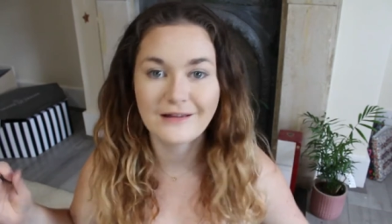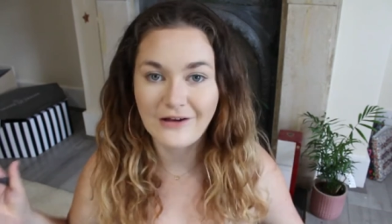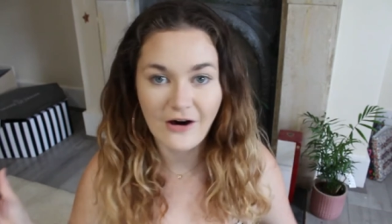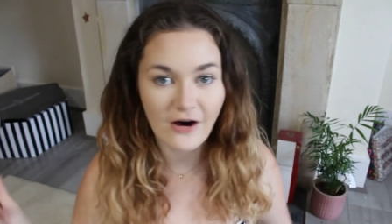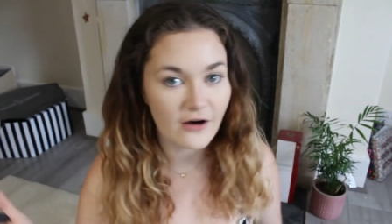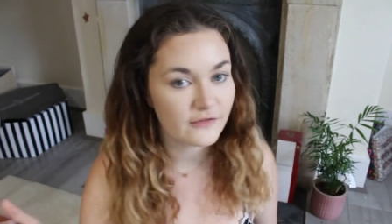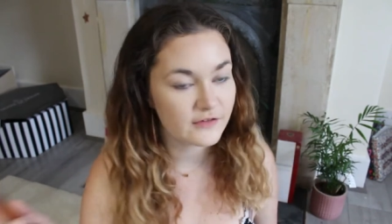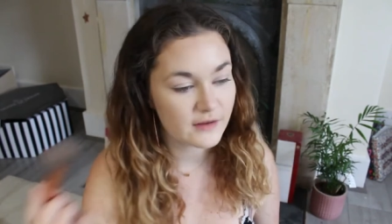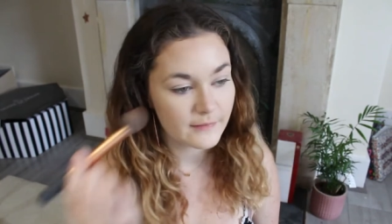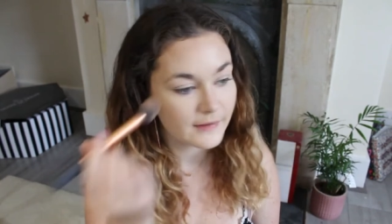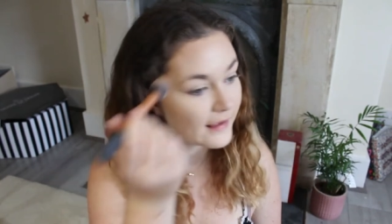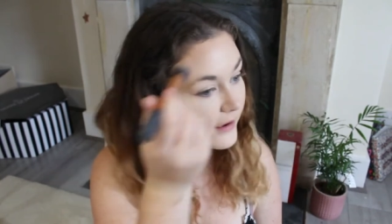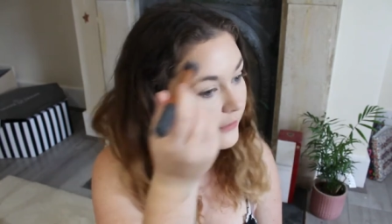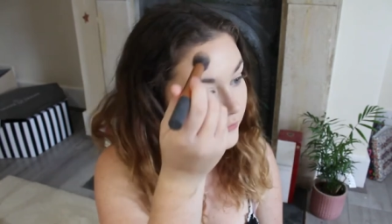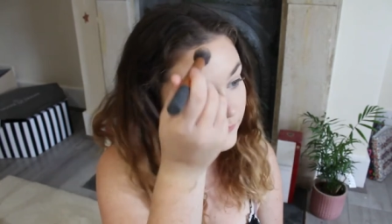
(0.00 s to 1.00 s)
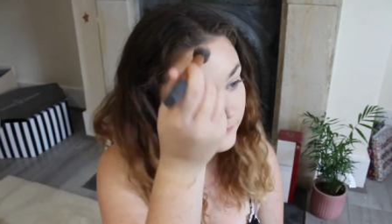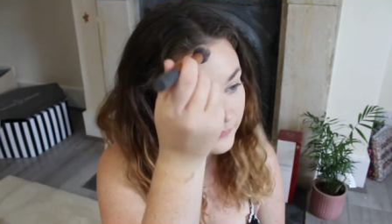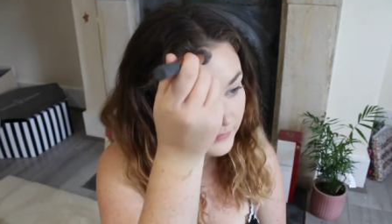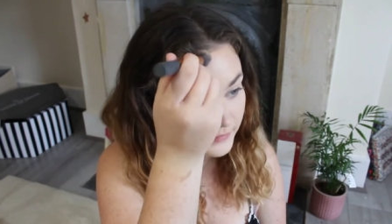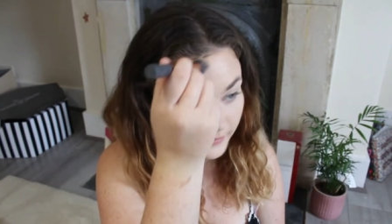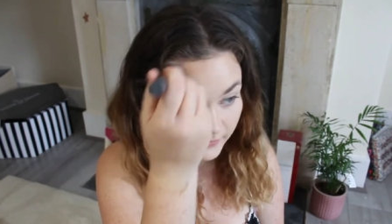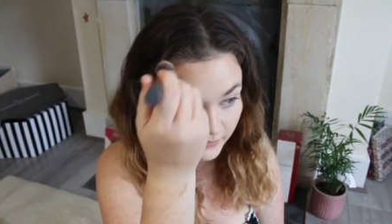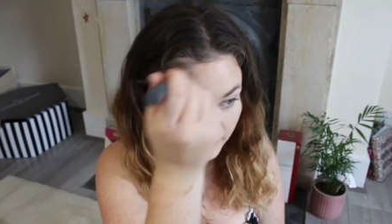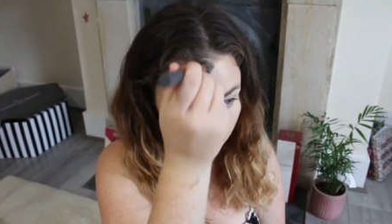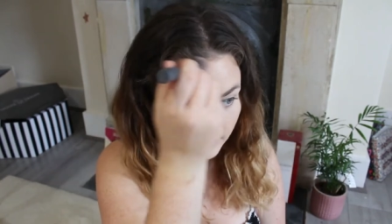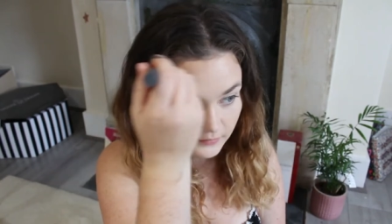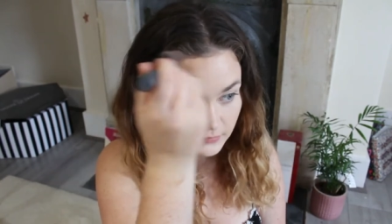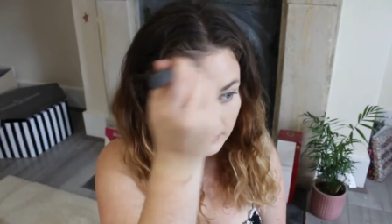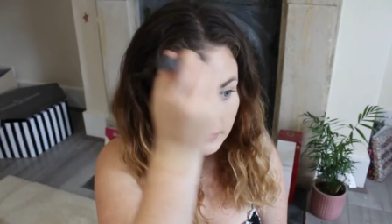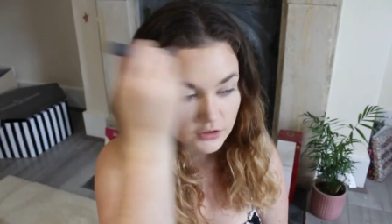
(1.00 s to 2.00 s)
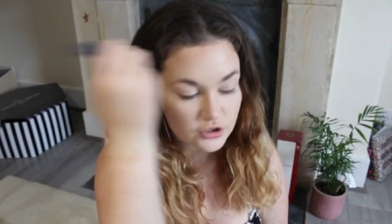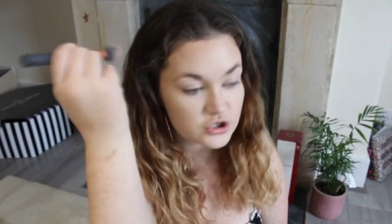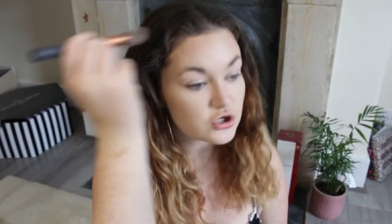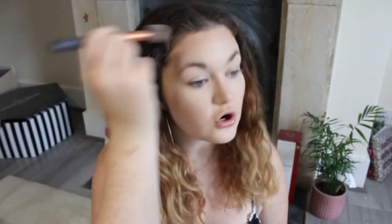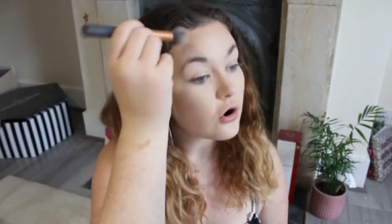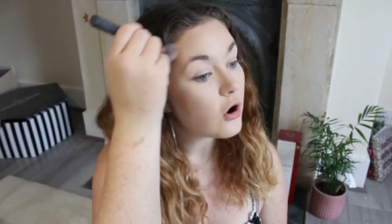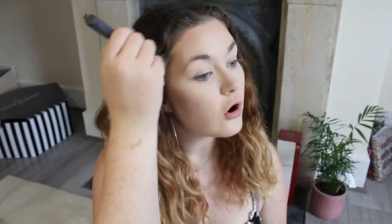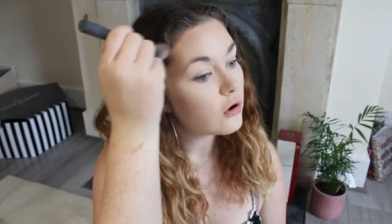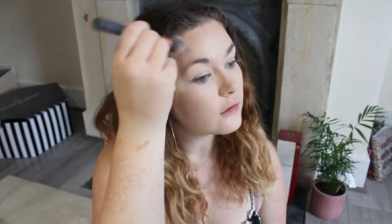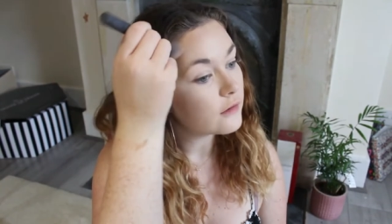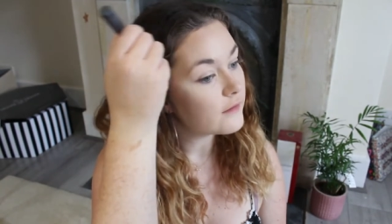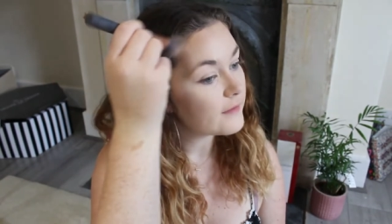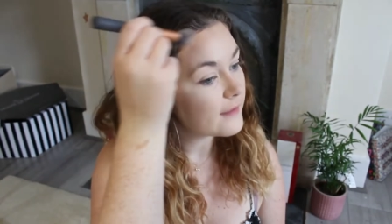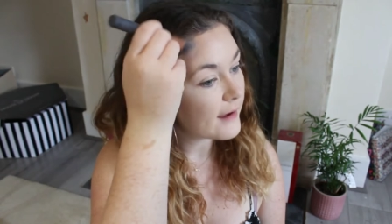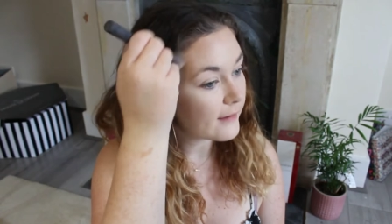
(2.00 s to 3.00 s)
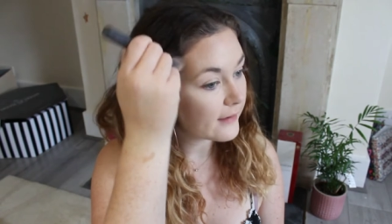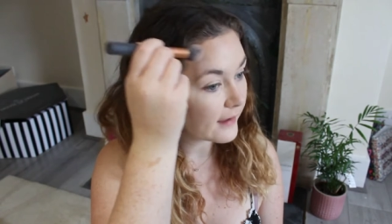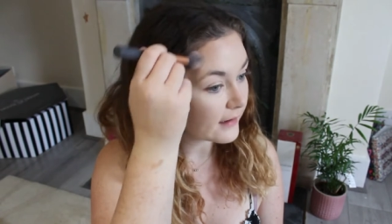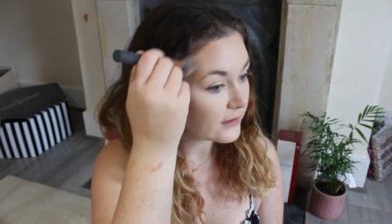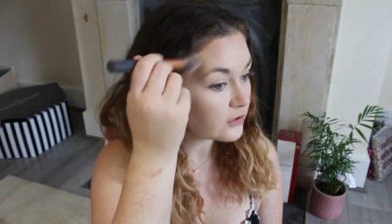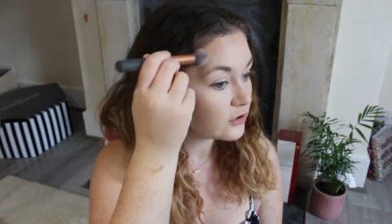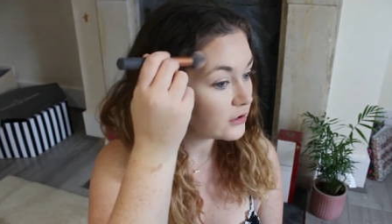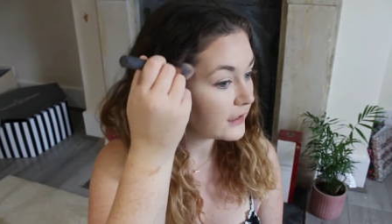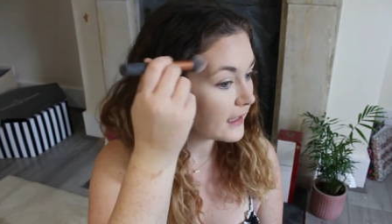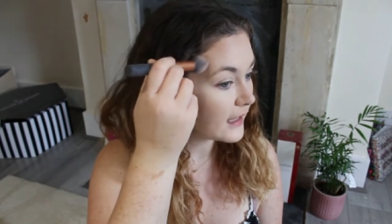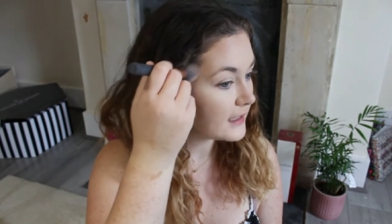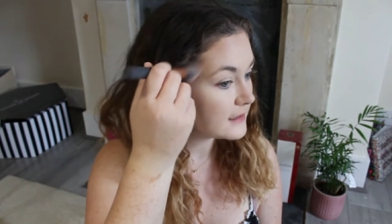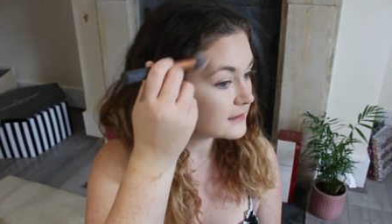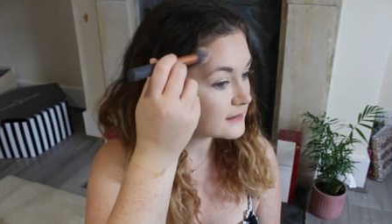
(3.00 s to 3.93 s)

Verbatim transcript: carve something out of the shock horror that that can create.